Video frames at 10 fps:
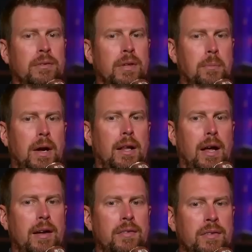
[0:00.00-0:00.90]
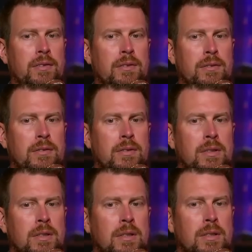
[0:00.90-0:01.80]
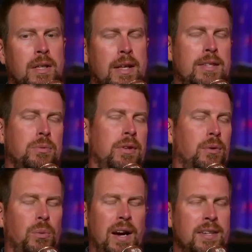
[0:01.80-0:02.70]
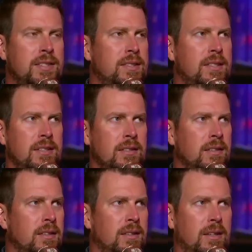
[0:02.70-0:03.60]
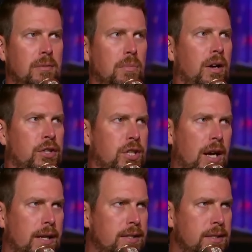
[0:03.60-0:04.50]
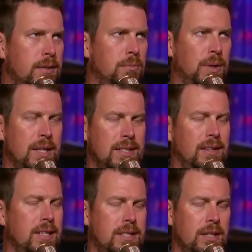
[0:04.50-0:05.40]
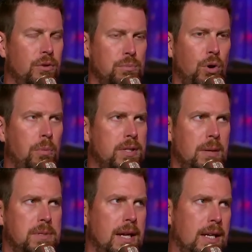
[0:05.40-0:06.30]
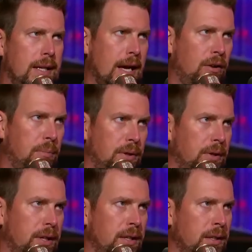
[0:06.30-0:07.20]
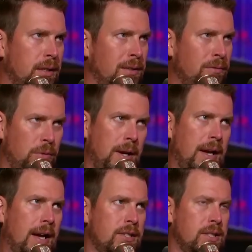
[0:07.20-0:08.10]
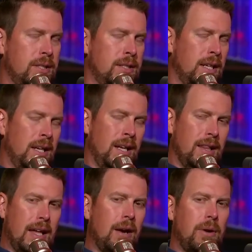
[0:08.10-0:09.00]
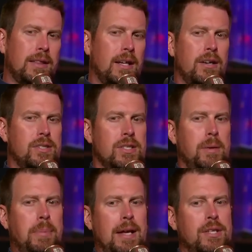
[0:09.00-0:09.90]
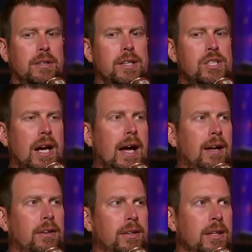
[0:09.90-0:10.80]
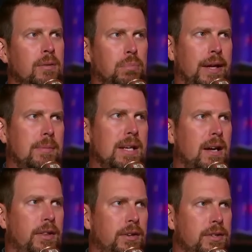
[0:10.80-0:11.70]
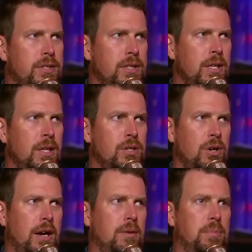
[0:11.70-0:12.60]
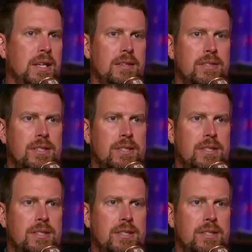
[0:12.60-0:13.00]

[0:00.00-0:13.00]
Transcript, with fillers: in my life. And that's with arrests and mug shots, because at least in those moments, I'm taking accountability for my actions. That right there is just a petulant child blaming others, trying to be